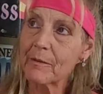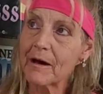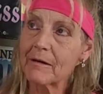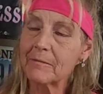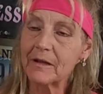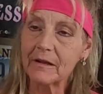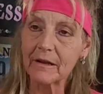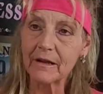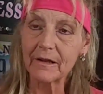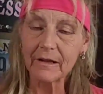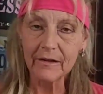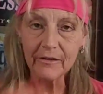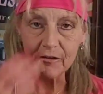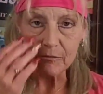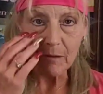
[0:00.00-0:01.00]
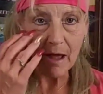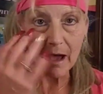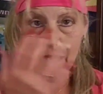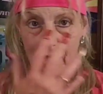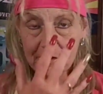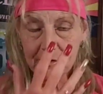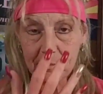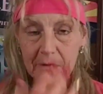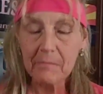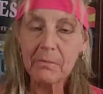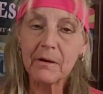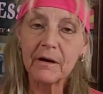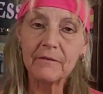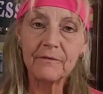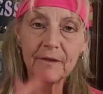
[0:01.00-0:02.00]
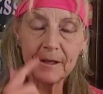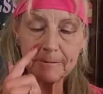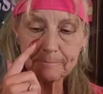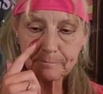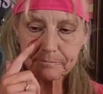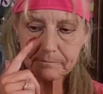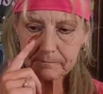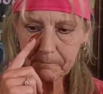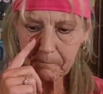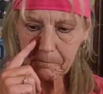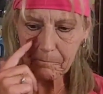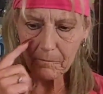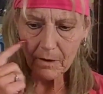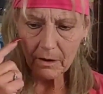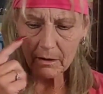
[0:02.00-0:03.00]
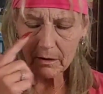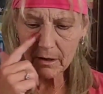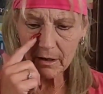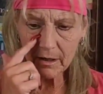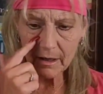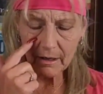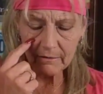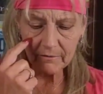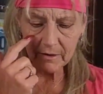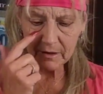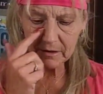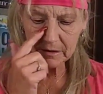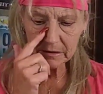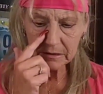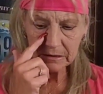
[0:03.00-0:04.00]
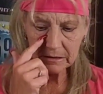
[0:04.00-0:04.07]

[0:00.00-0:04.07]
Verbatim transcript: about me lately is my eyes have been puffy and I have a,